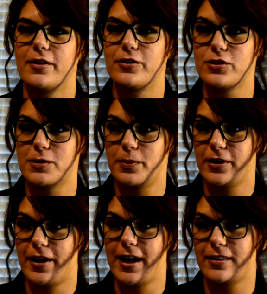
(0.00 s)
If you just
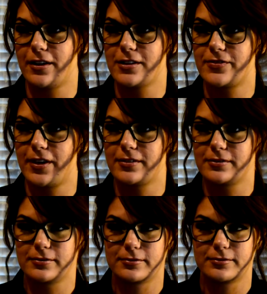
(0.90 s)
put your hand there, it's
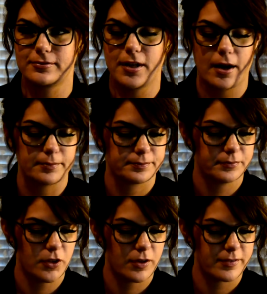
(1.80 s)
fine. Yeah,
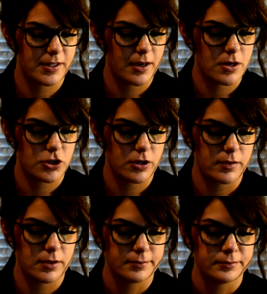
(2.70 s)
you don't have to hunch
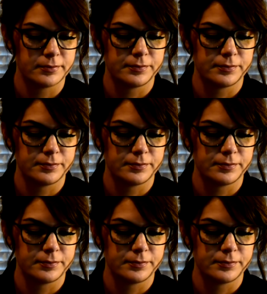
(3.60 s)
over.